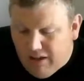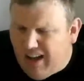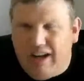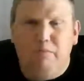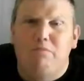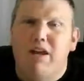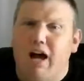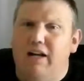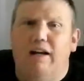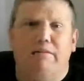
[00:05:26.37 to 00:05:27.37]
I'm
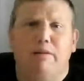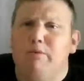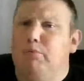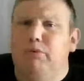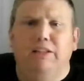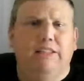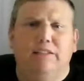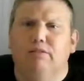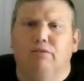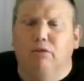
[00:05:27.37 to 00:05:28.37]
in
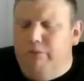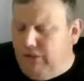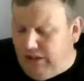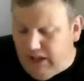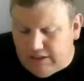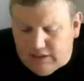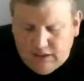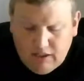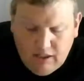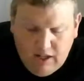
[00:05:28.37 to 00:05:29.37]
preseason form here, guys.
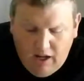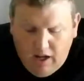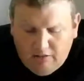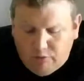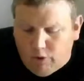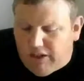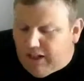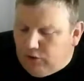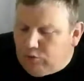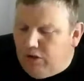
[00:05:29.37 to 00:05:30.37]

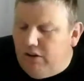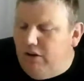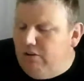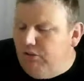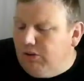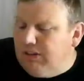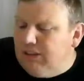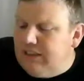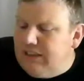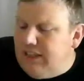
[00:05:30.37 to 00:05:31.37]
49ers 1-0 versus the
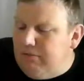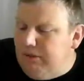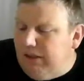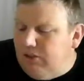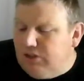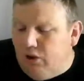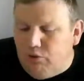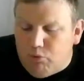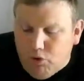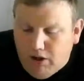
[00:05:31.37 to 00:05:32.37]
Cincinnati Bengals
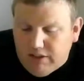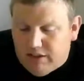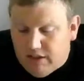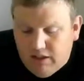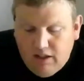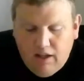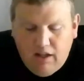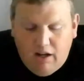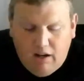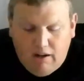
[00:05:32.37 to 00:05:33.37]
0-1.
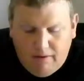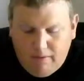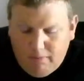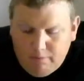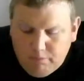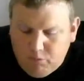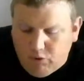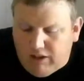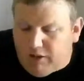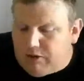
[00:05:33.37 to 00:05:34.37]

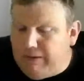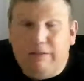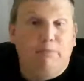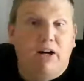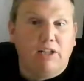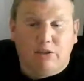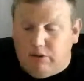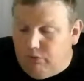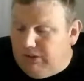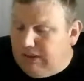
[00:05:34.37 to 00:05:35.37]
49ers beat the Bucks
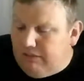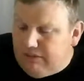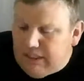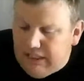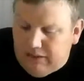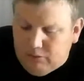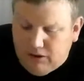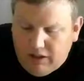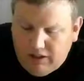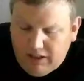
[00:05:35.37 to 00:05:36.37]
31-17, while
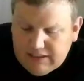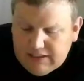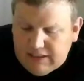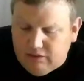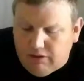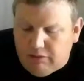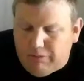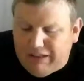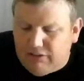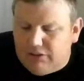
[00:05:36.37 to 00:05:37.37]
the
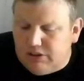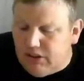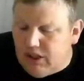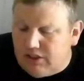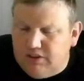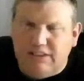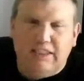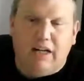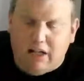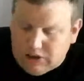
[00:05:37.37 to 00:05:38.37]
Bengals lost to the
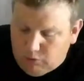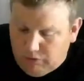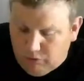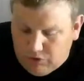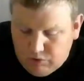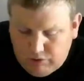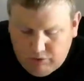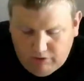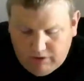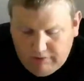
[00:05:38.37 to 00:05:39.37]
Seahawks
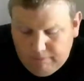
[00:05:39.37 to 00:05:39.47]
21-21.